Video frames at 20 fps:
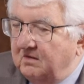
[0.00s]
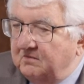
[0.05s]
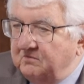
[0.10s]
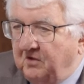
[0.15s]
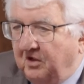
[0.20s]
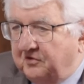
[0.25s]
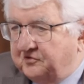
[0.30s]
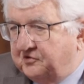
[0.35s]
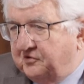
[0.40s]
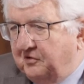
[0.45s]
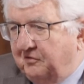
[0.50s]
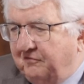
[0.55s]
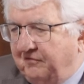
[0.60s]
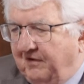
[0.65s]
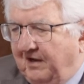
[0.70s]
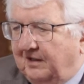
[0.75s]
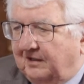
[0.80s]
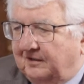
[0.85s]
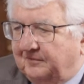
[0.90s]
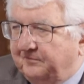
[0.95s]
Not so
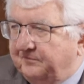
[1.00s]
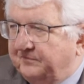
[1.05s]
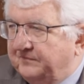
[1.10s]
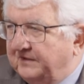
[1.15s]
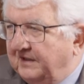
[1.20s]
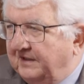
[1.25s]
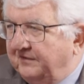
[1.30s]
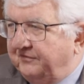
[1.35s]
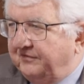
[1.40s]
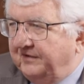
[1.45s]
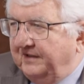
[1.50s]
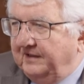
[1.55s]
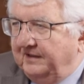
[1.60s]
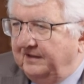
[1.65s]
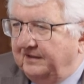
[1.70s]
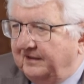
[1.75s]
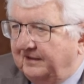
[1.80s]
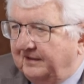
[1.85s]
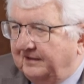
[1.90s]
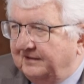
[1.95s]
far. I
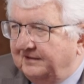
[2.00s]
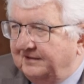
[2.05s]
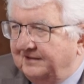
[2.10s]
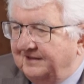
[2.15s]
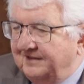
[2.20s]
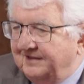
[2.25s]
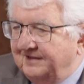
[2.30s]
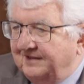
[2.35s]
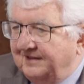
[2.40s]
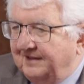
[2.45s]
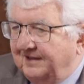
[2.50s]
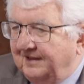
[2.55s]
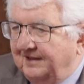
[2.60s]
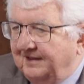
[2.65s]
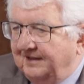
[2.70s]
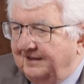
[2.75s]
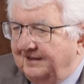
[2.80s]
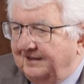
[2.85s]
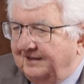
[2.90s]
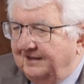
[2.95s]
think
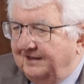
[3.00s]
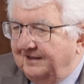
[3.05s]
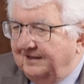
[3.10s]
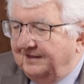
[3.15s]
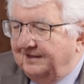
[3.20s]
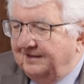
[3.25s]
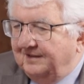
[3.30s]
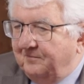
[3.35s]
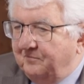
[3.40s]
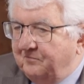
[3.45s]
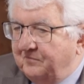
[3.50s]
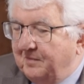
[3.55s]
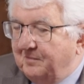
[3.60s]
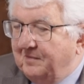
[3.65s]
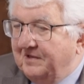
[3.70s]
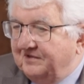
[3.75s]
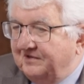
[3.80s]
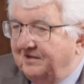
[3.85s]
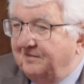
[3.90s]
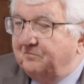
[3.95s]

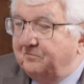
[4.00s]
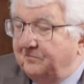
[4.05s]
when